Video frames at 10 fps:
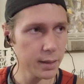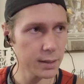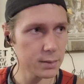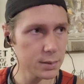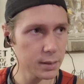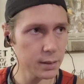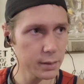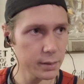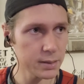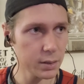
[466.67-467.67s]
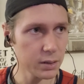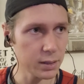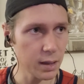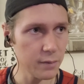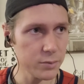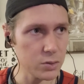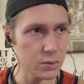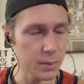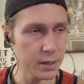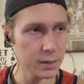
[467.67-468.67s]
And it's not going to get a lot of views.
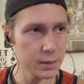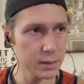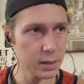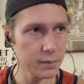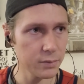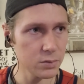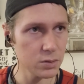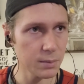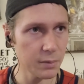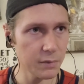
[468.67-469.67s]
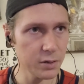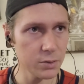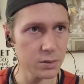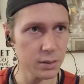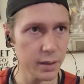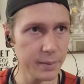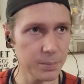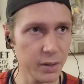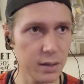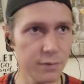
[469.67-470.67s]
I'm not going to get a lot of views on any of my videos. I'm
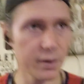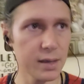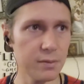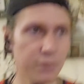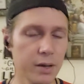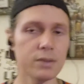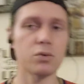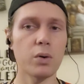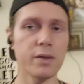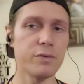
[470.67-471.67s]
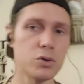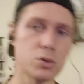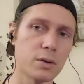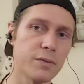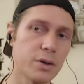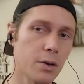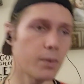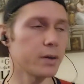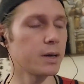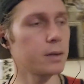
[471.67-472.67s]
lucky if I get fucking 20 views on a video
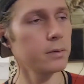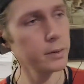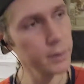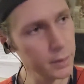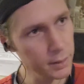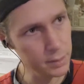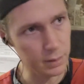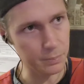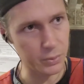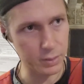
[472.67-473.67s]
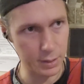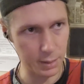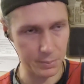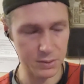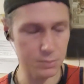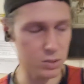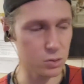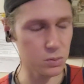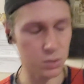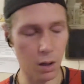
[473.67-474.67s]
right now that I'm putting out, because I'm just
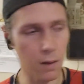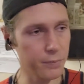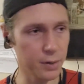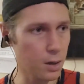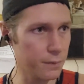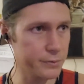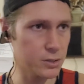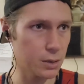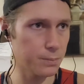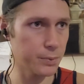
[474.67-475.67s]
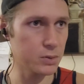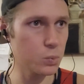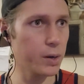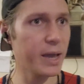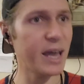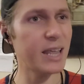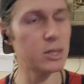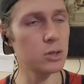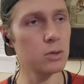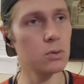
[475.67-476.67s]
doing off-the-cuff shit. But it's what I got to
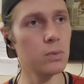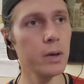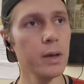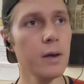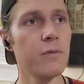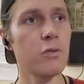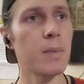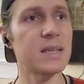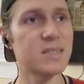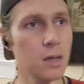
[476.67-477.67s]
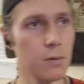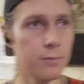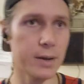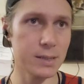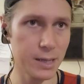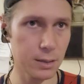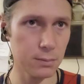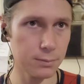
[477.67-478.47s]
do for myself right now.